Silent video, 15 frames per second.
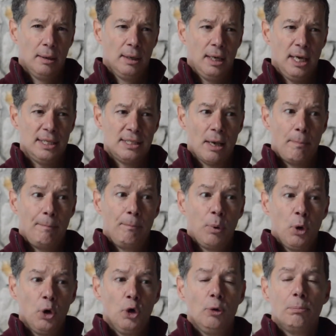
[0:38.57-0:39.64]
it's a
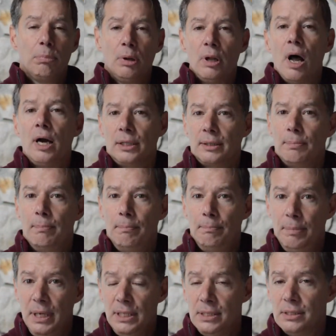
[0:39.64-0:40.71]
per block
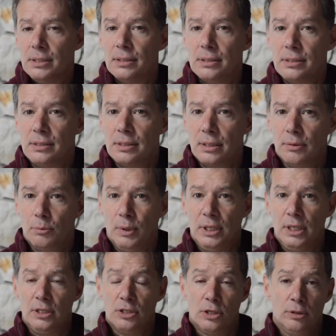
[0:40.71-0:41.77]
basis when
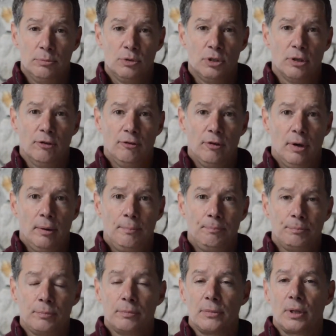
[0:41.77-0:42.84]
in terms of
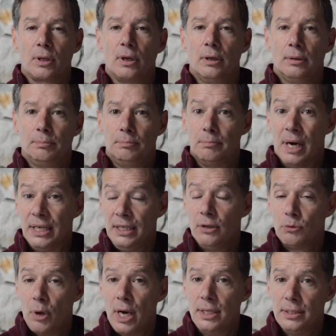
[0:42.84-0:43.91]
mining
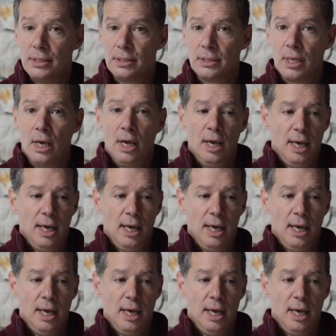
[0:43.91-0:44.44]
rights.